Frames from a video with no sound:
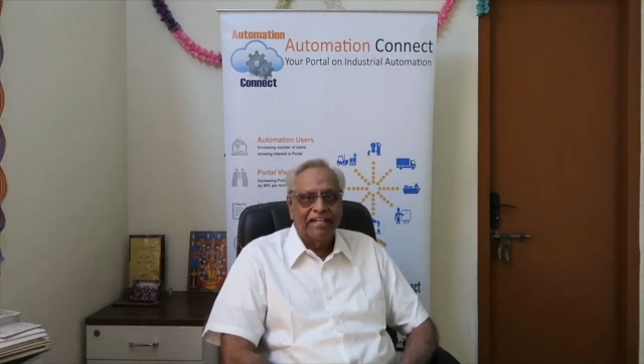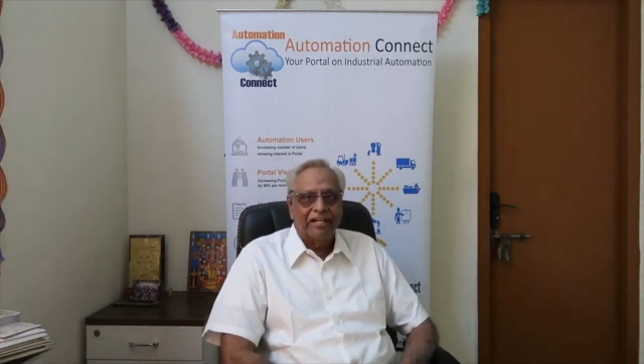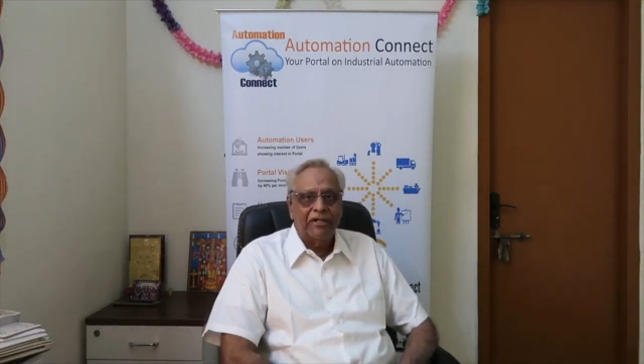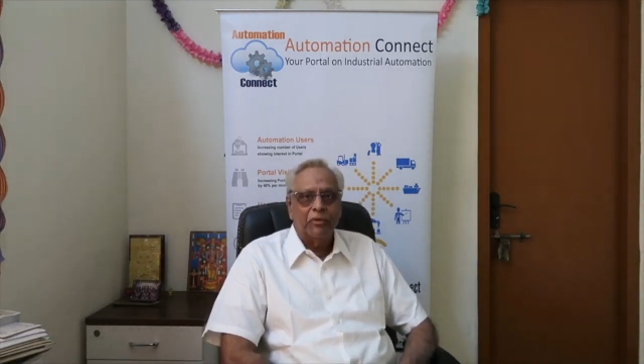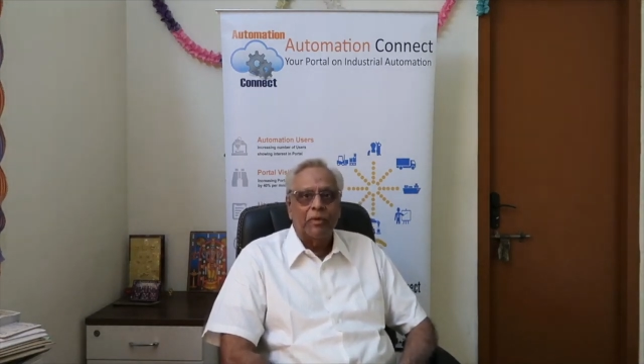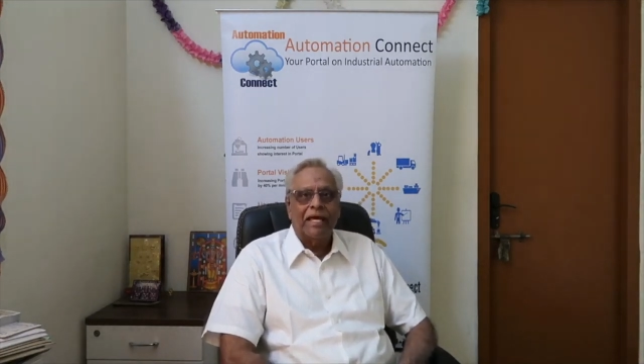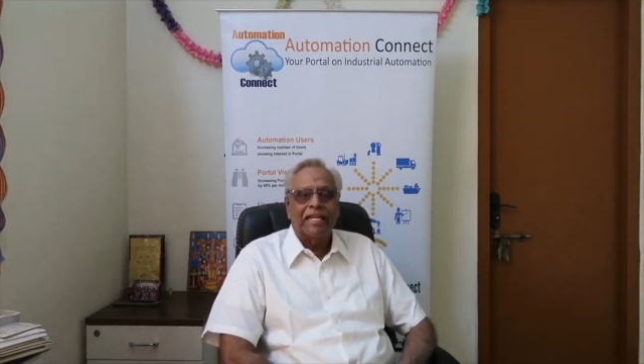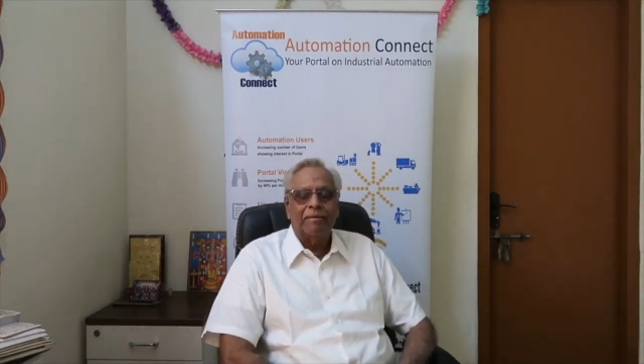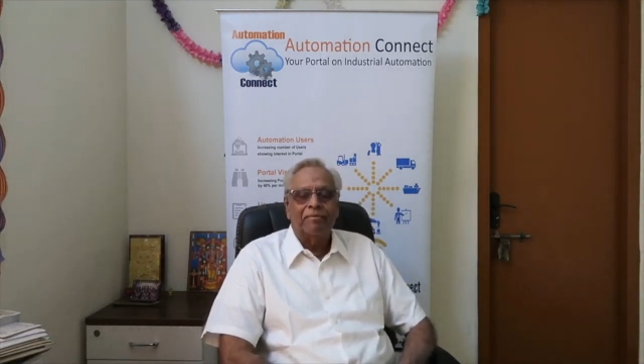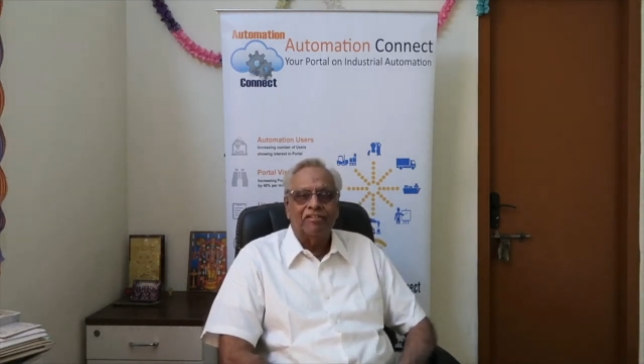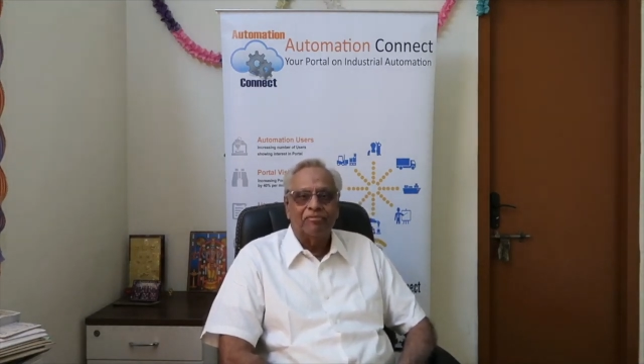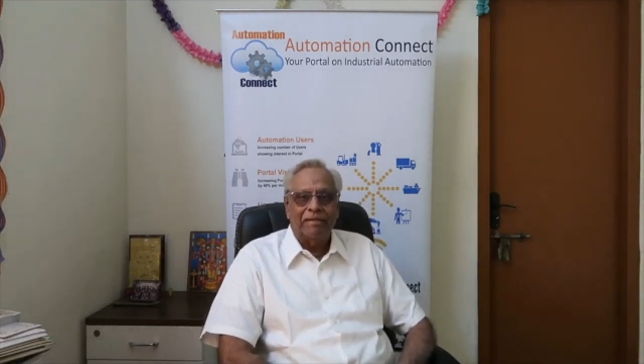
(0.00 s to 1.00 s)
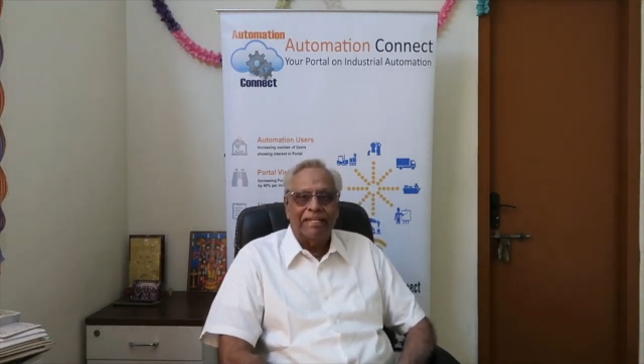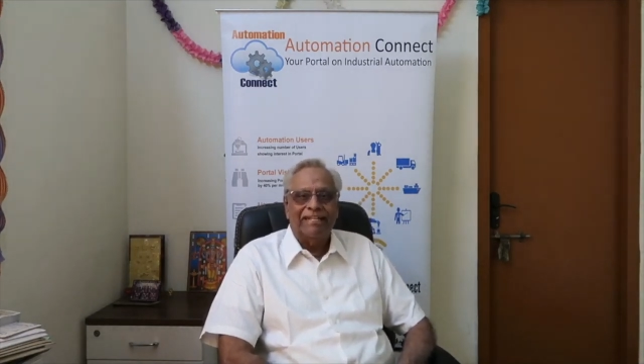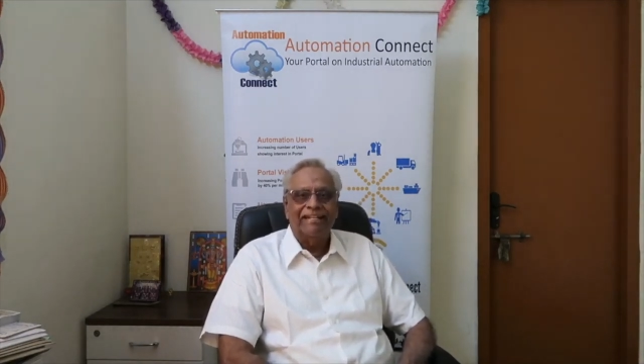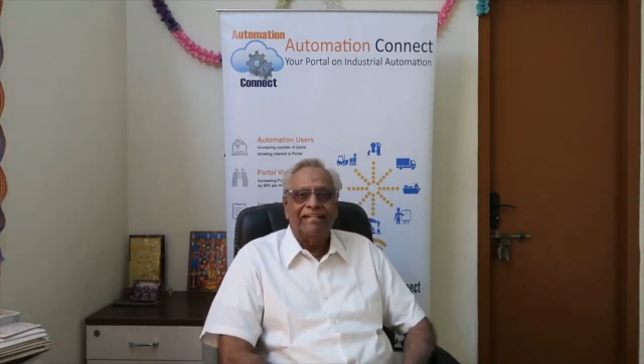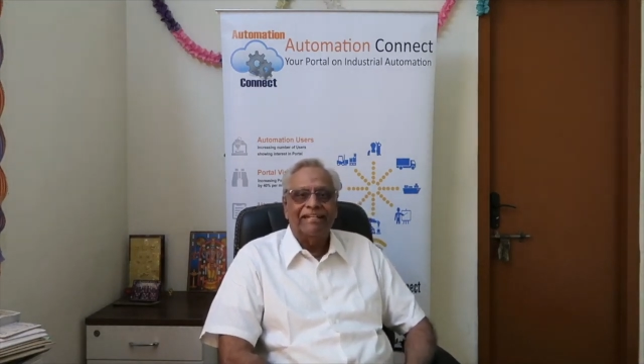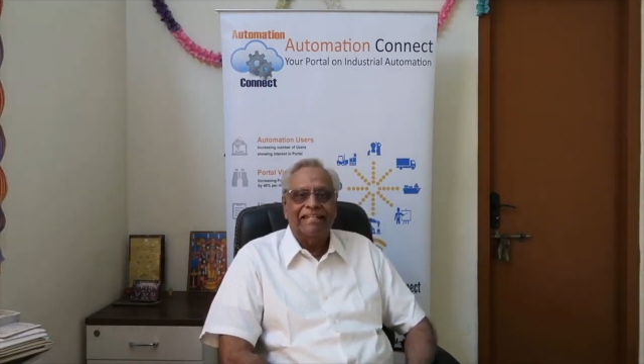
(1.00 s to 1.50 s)
into variable
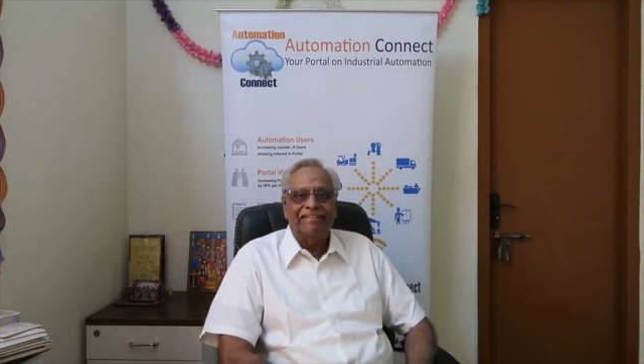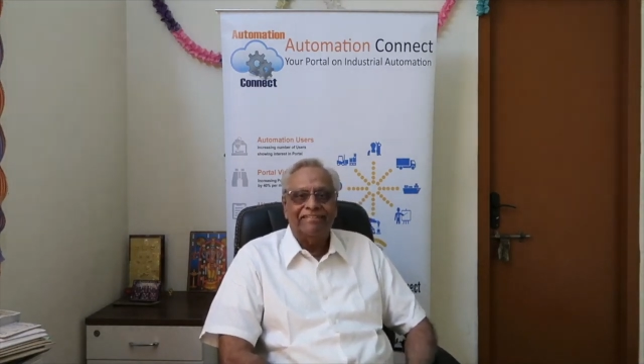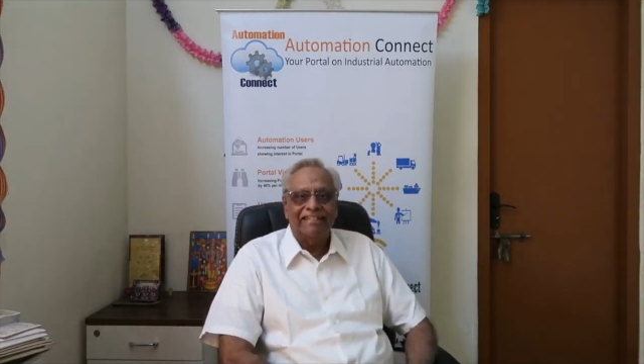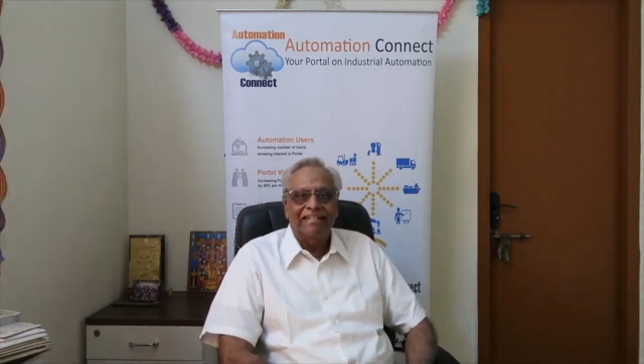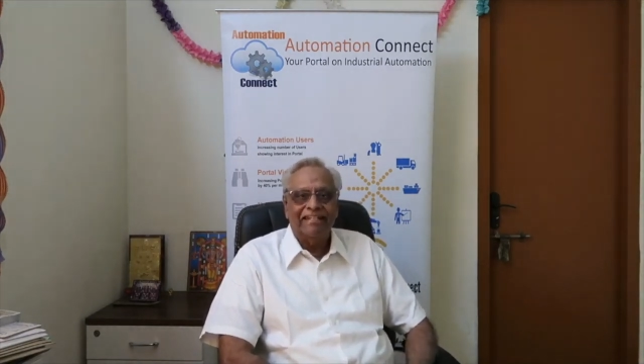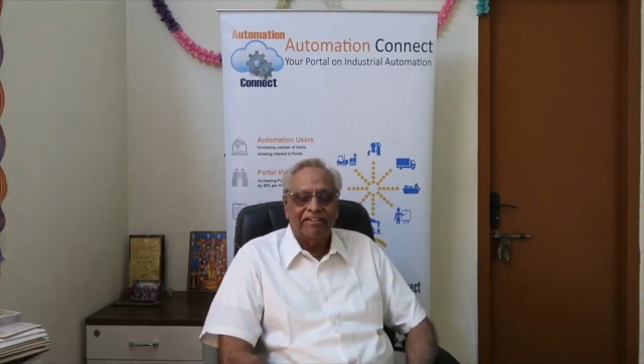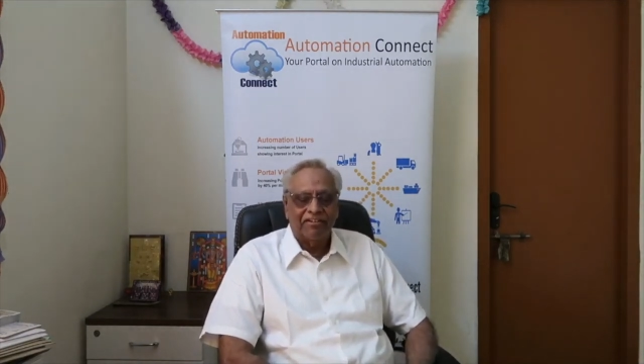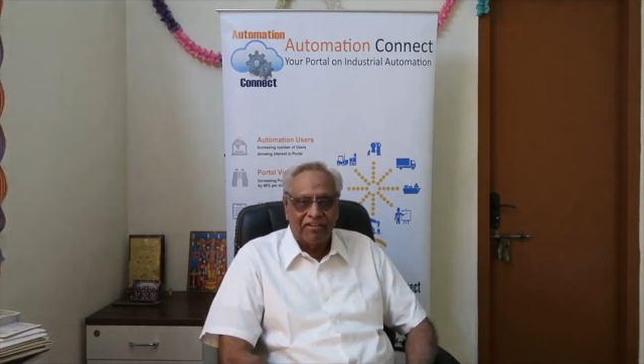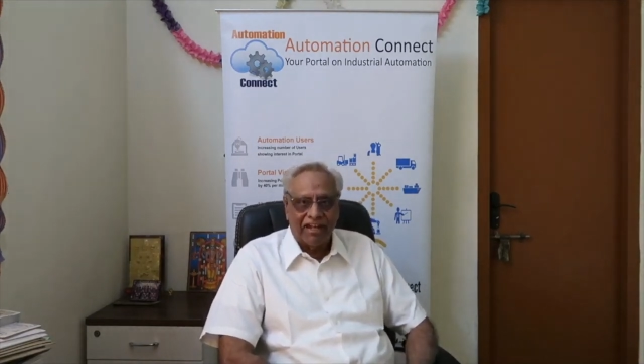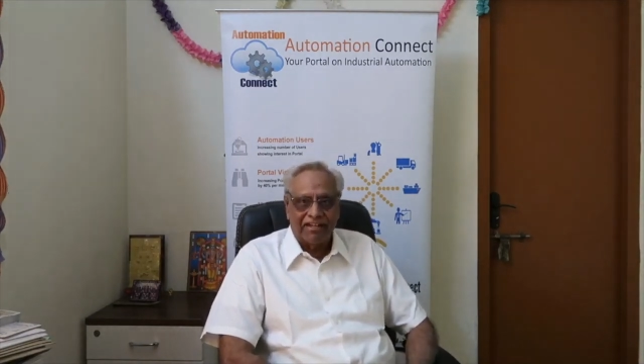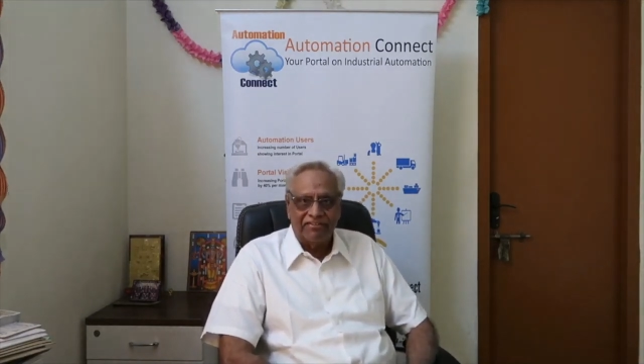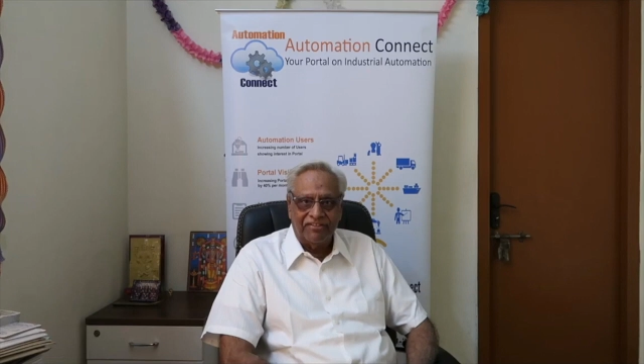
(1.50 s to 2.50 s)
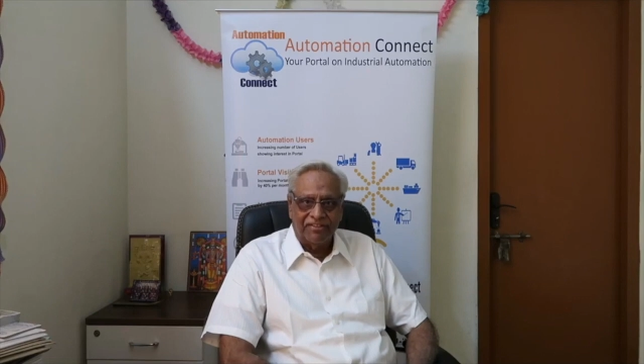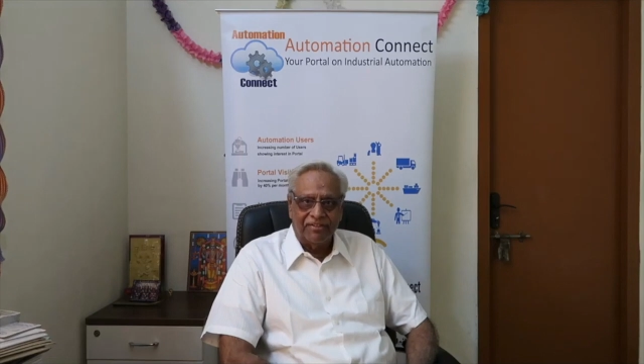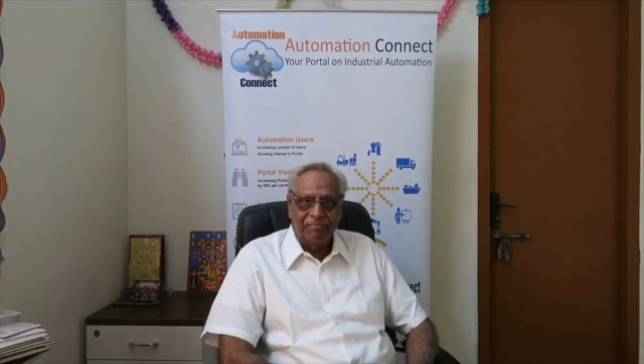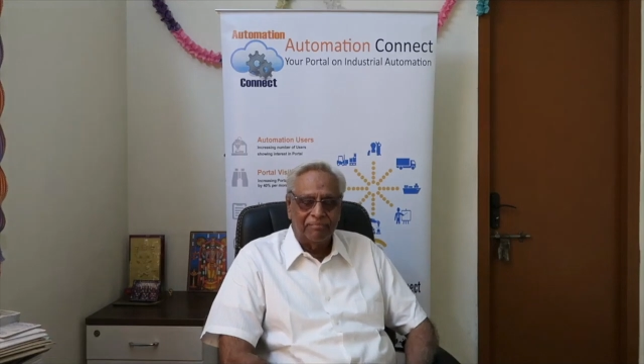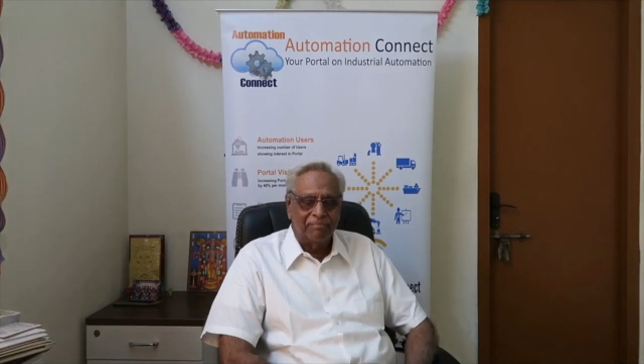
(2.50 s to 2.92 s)
speed DC drives.